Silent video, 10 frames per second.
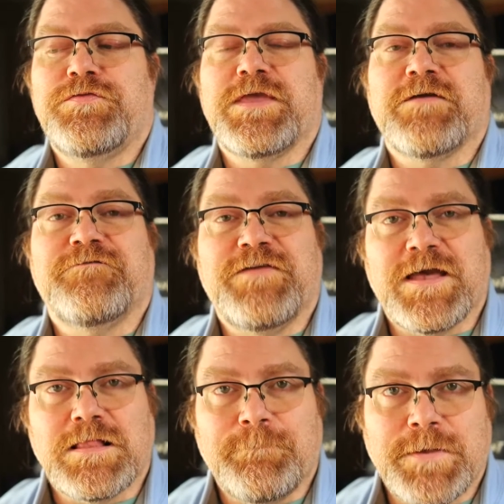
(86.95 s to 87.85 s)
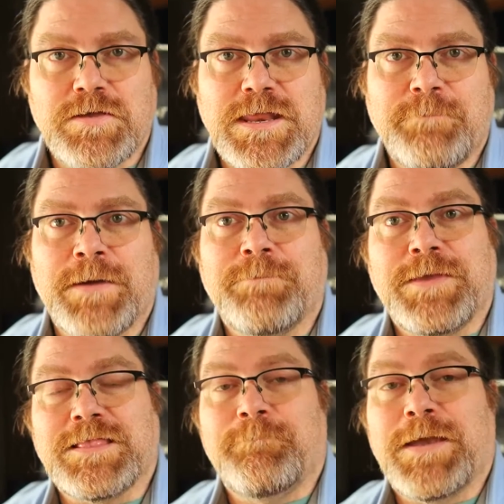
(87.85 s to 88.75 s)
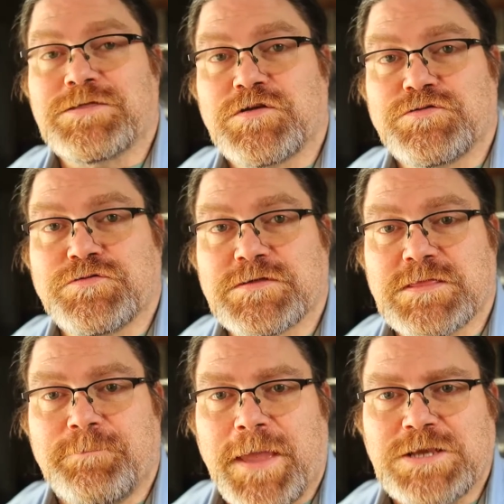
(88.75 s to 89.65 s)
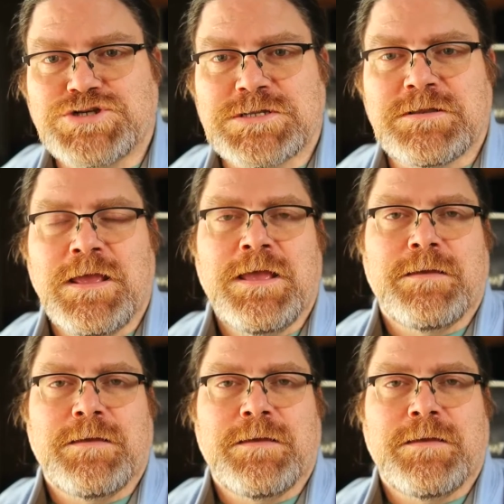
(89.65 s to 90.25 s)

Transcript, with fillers: The availability might be in the best interest of the patient.